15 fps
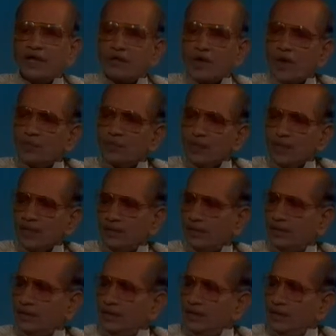I have not
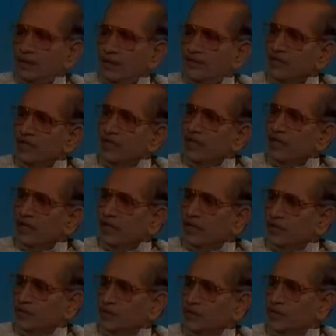been a very
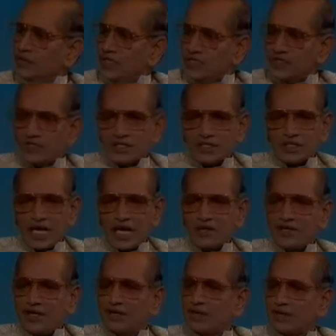great enthusiast.
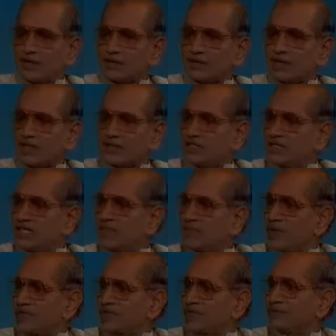I have never
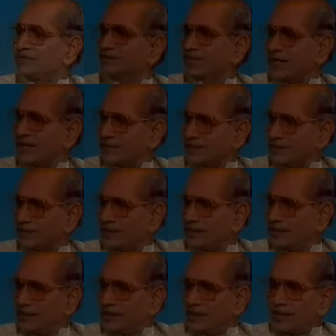considered myself a
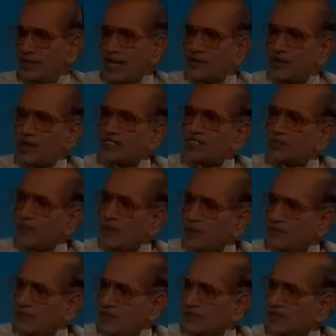writer. I have not
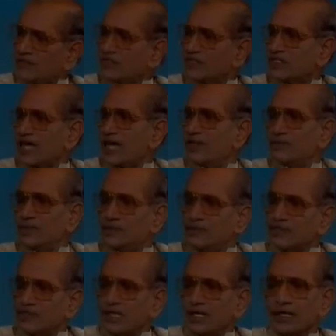spent much of a
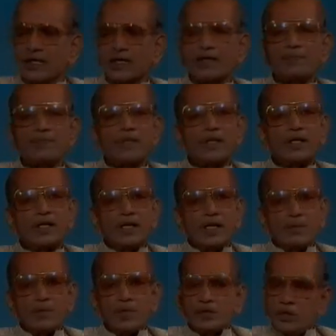time in this area.
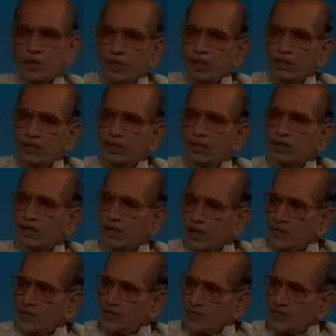But the only thing
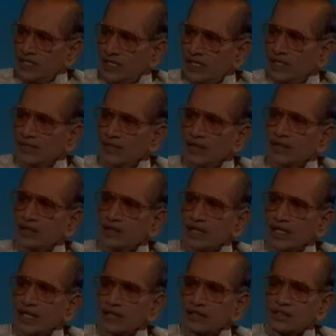that I would say
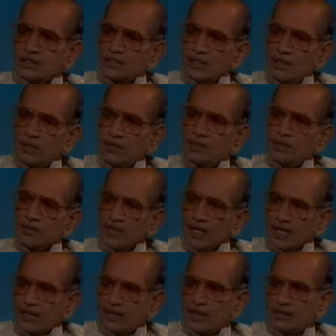is that some of the
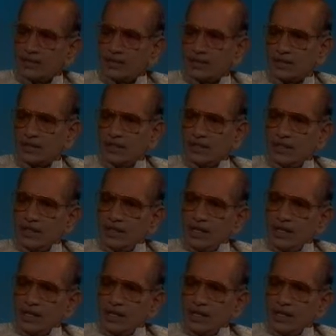greatness